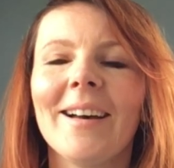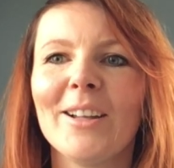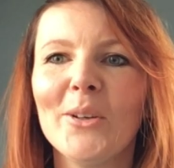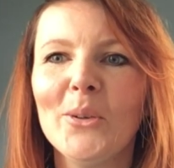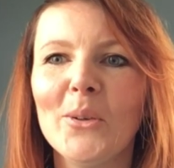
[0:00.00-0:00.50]

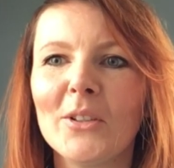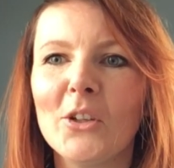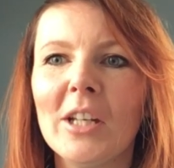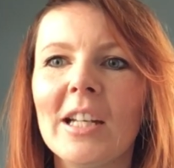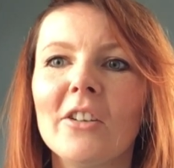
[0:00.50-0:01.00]
Hello,
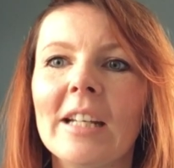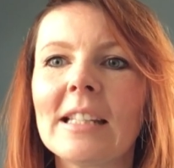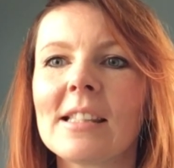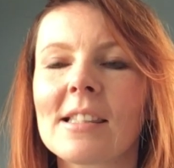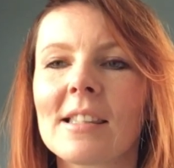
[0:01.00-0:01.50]
new Year
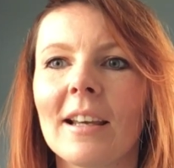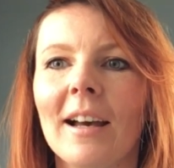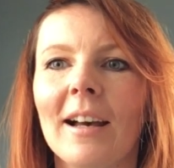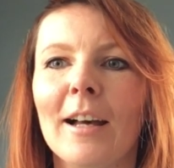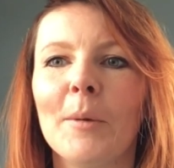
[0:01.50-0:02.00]
8s.
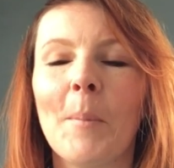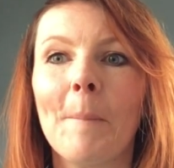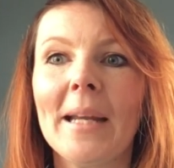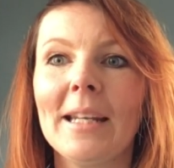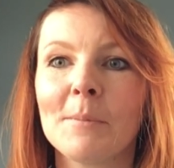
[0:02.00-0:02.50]

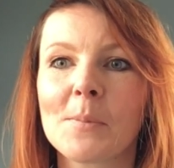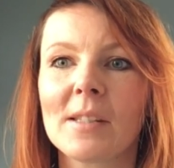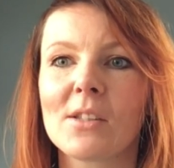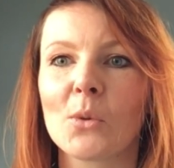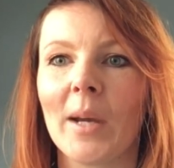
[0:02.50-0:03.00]
My name is
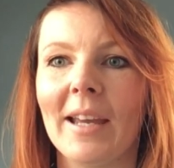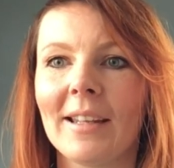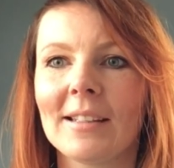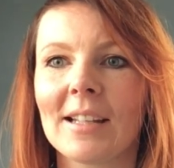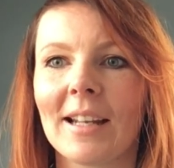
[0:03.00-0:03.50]
Mrs.
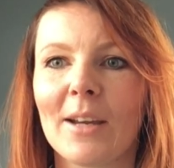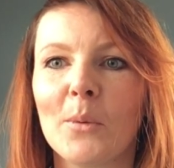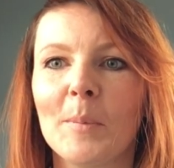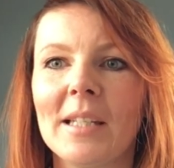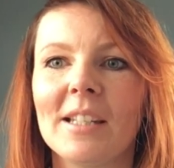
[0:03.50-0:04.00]
O'Hagan and I
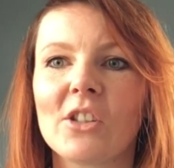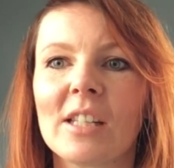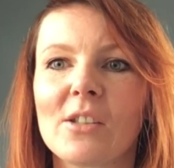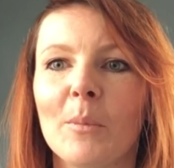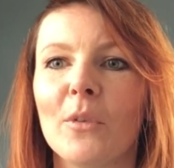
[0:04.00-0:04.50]
will be
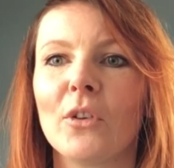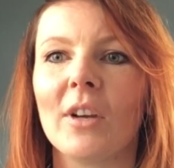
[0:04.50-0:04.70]
teaching some of